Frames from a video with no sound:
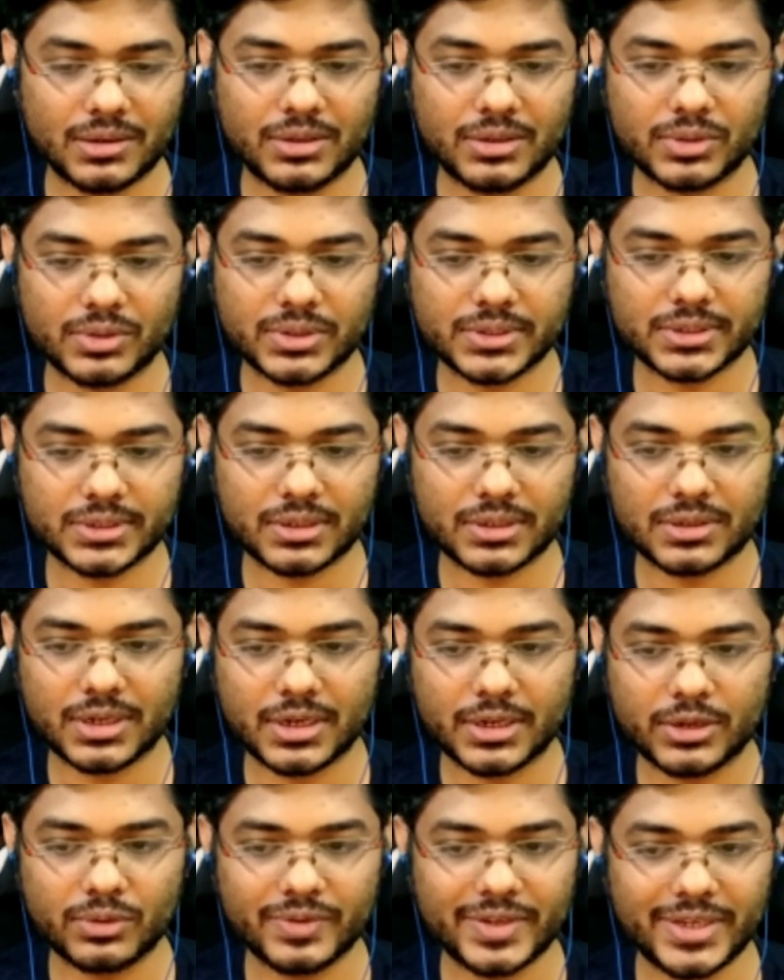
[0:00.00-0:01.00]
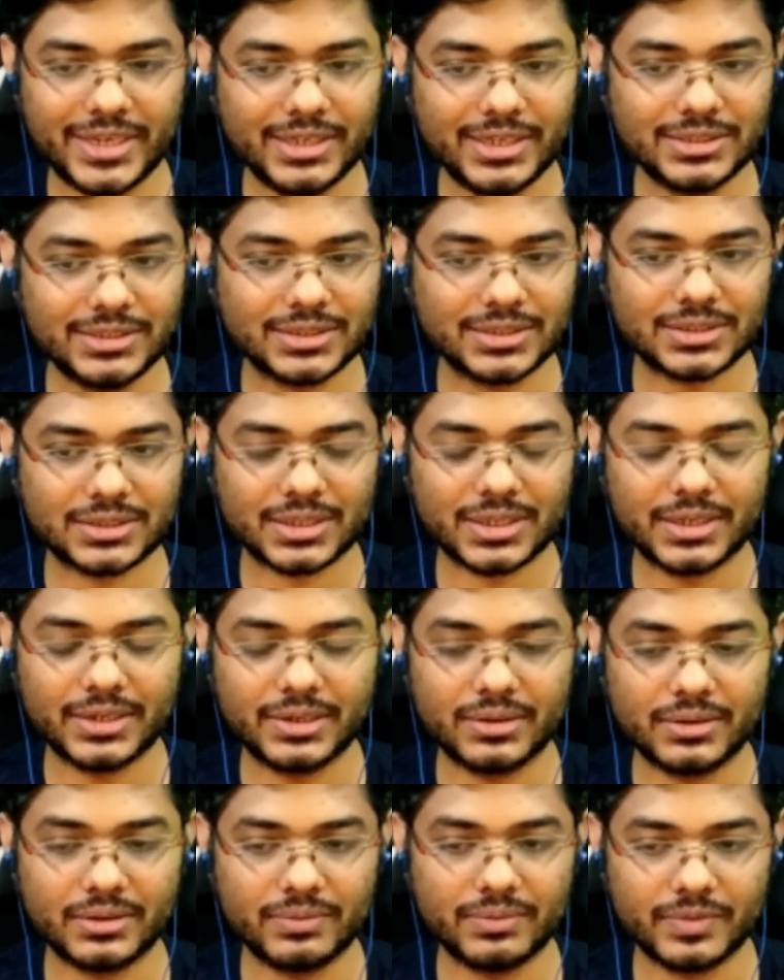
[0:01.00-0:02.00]
There was a kind of ease
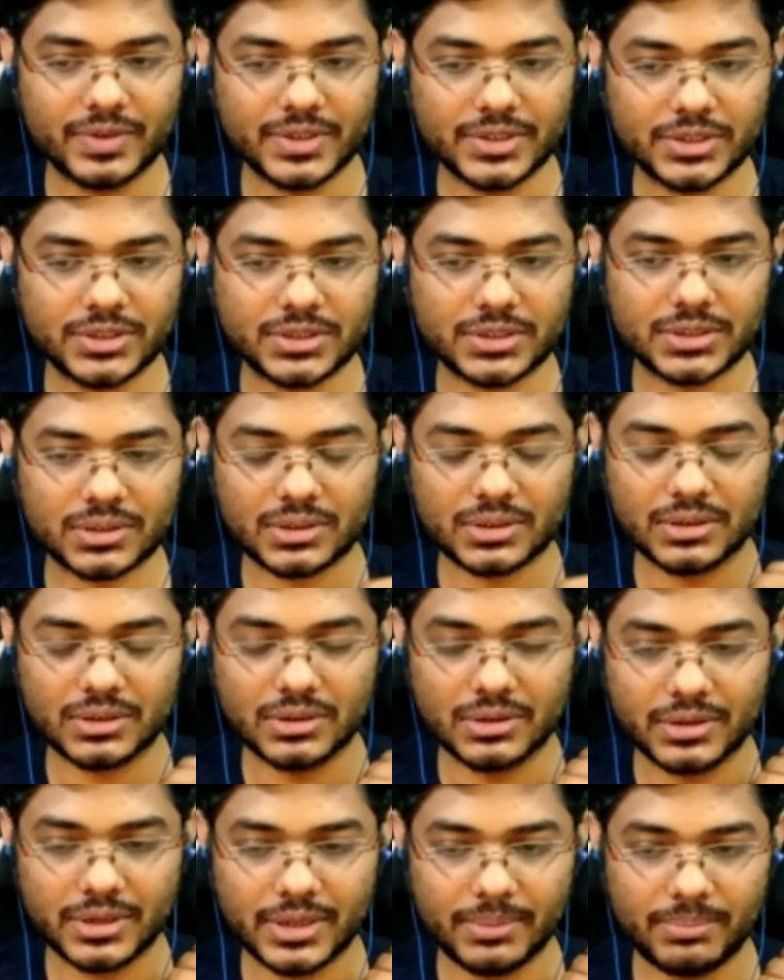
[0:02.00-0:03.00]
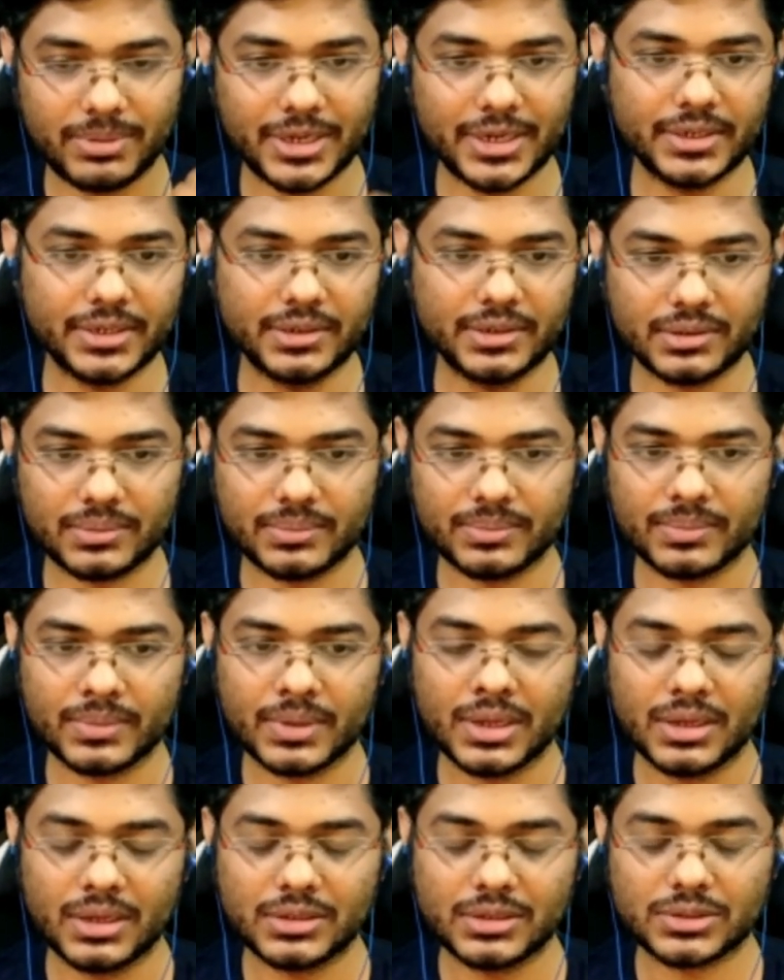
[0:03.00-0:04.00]
in which he played.
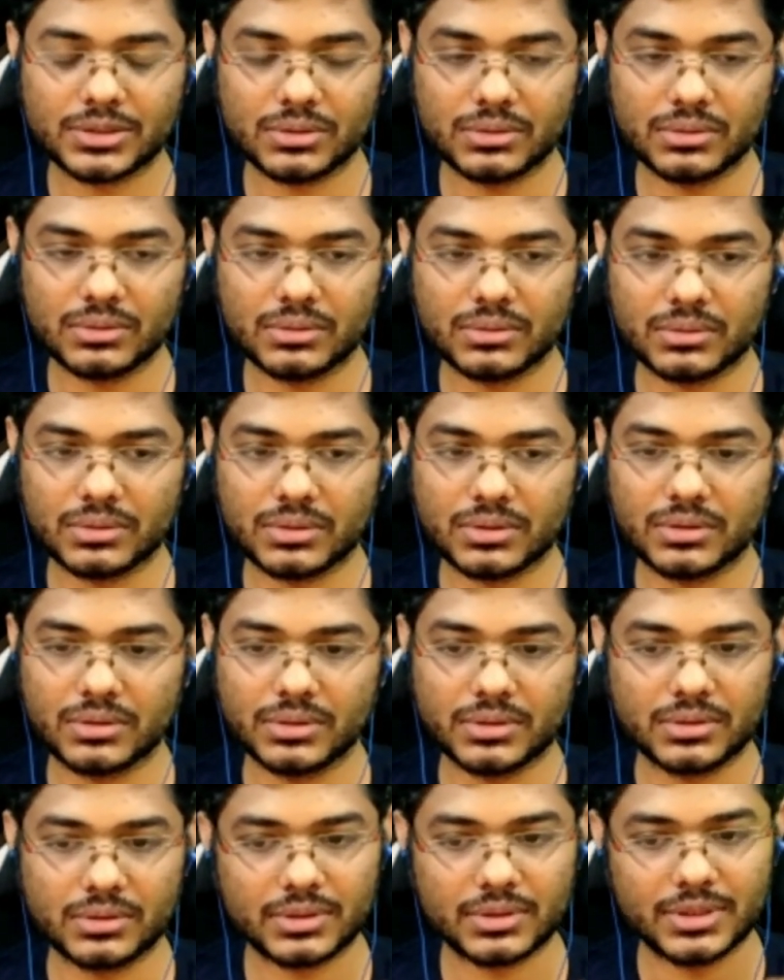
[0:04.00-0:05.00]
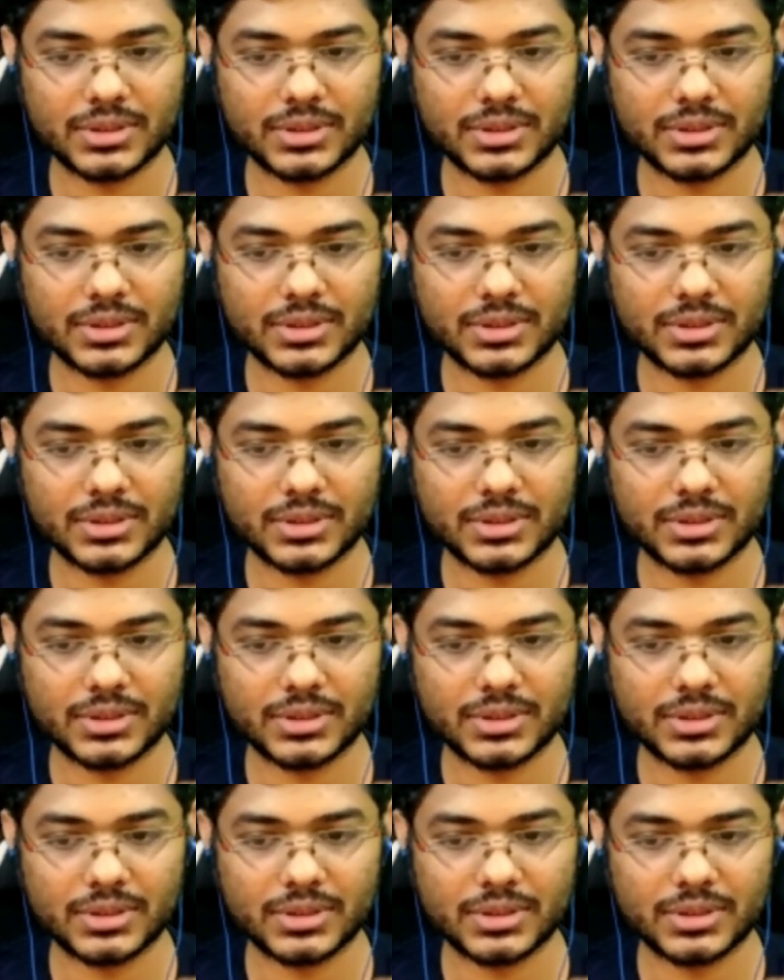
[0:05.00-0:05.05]
So